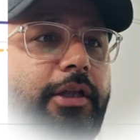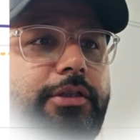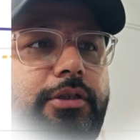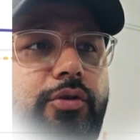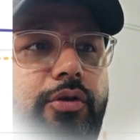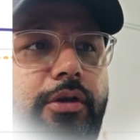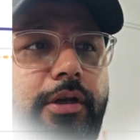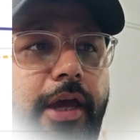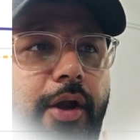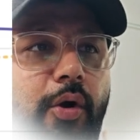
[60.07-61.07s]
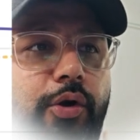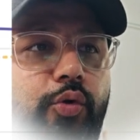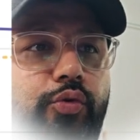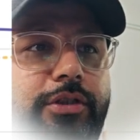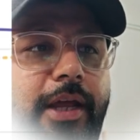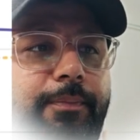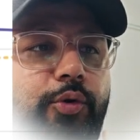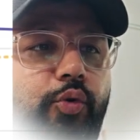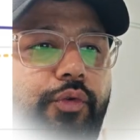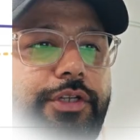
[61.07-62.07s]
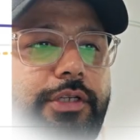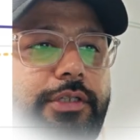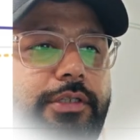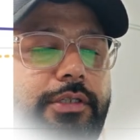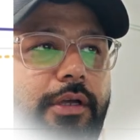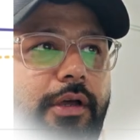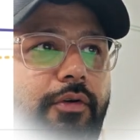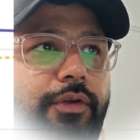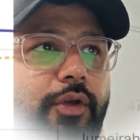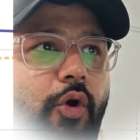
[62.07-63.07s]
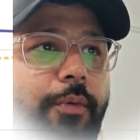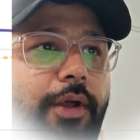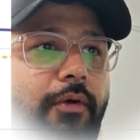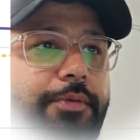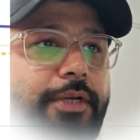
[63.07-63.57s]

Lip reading: let's get on to step 2, which is we open our